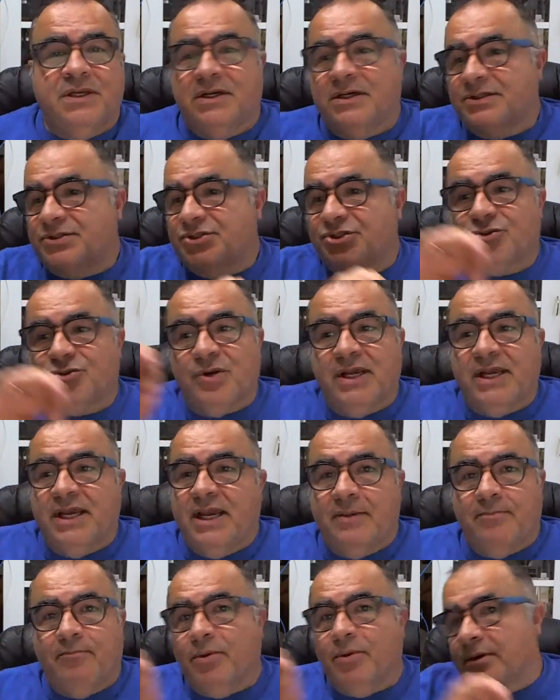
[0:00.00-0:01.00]
stray
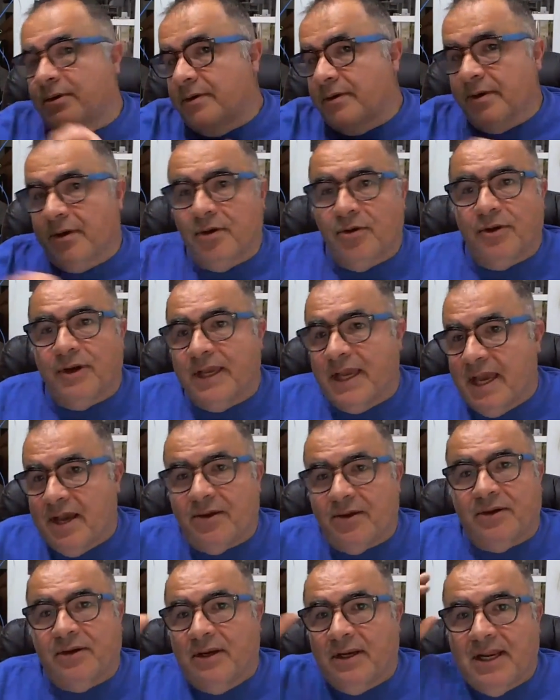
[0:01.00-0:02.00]
ember going
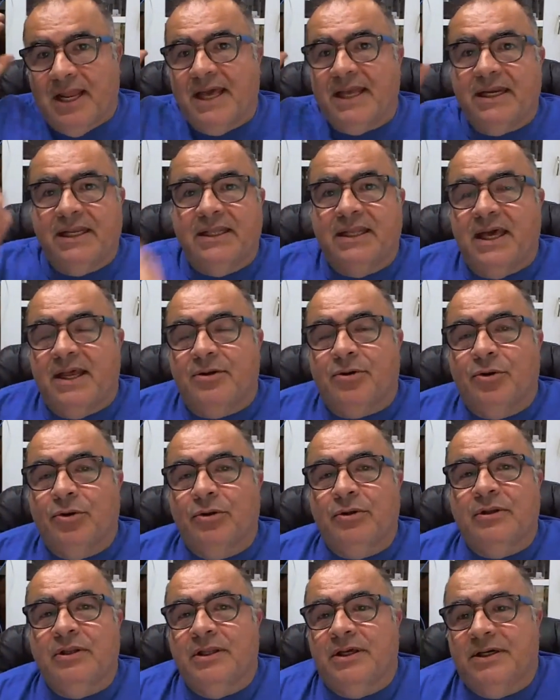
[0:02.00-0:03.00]
out and lighting that
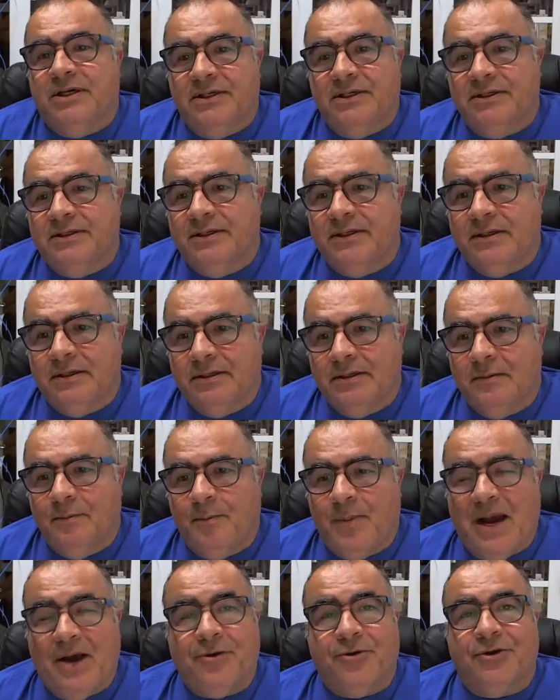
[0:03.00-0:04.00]
whole
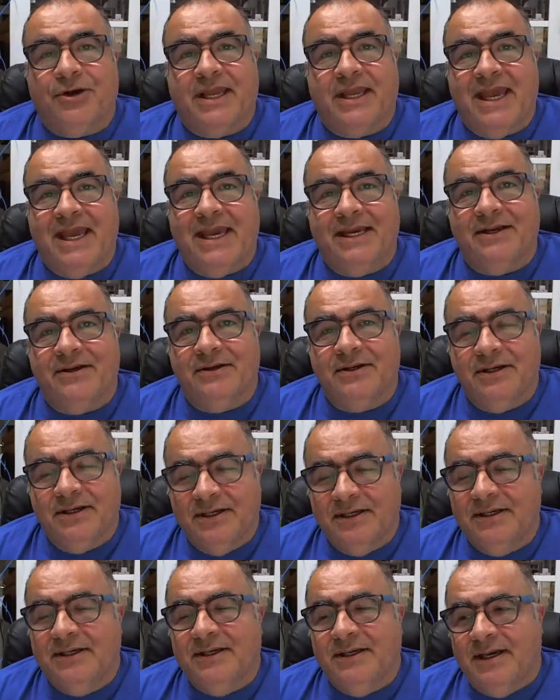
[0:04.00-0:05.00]
powder keg,
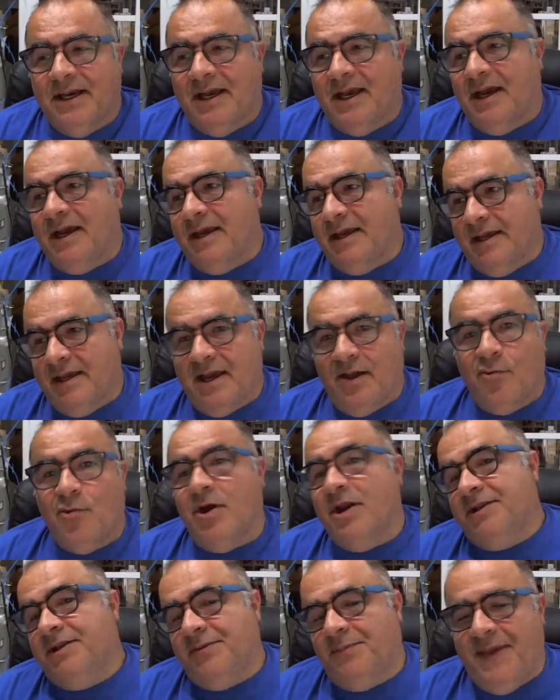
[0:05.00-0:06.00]
I
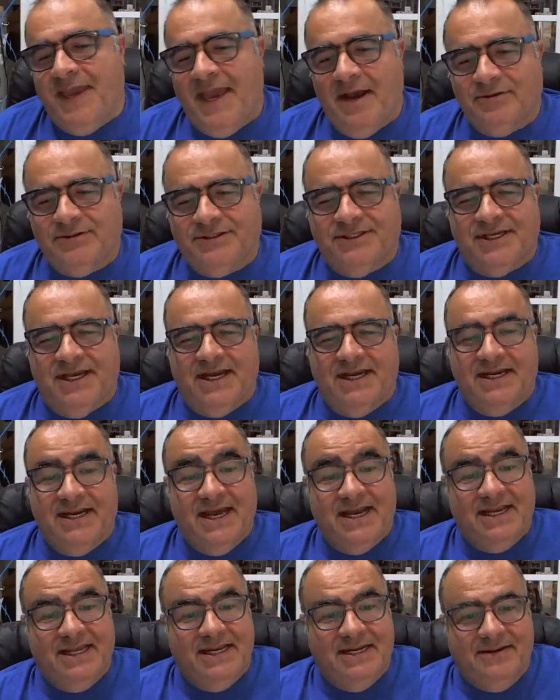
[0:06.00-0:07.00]
want it to be outside,
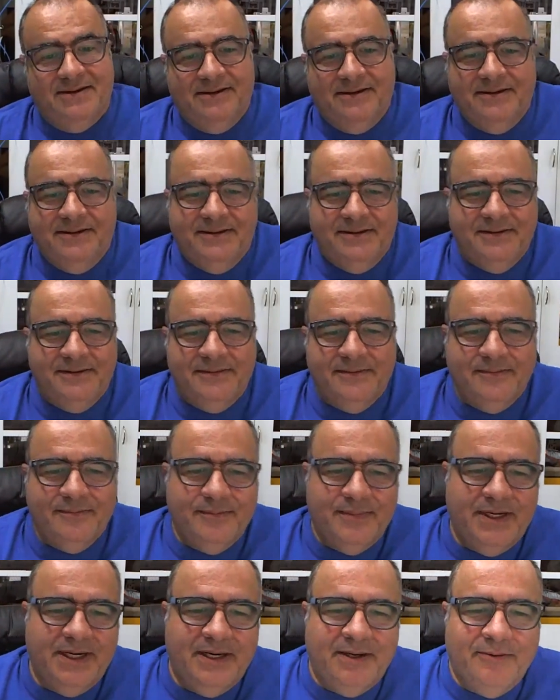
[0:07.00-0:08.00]
not in.
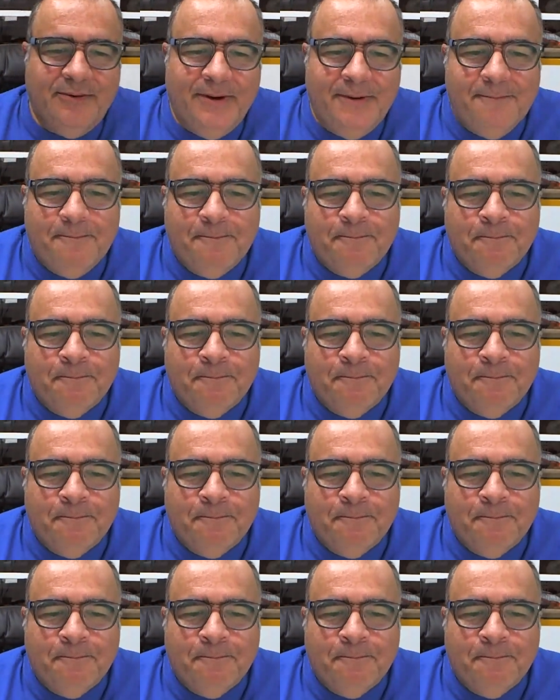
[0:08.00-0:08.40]
But anyway,